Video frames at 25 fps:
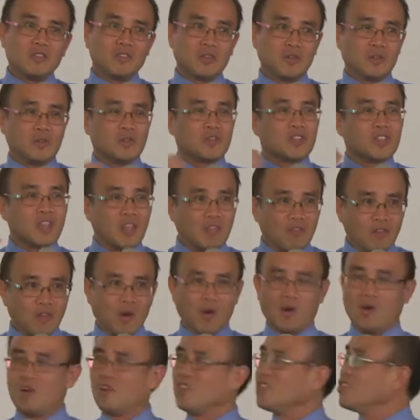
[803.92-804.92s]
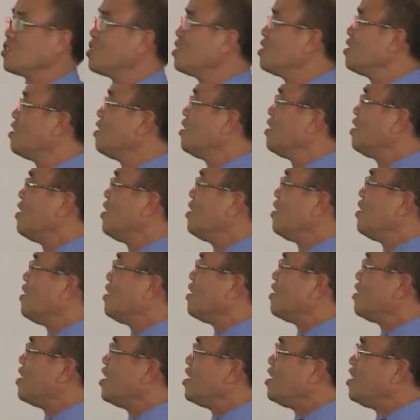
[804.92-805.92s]
to save cost.
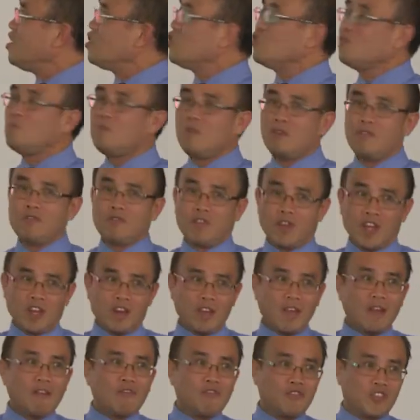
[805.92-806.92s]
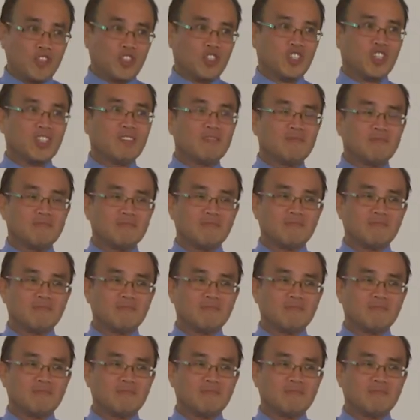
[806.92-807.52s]
They need to be very efficient,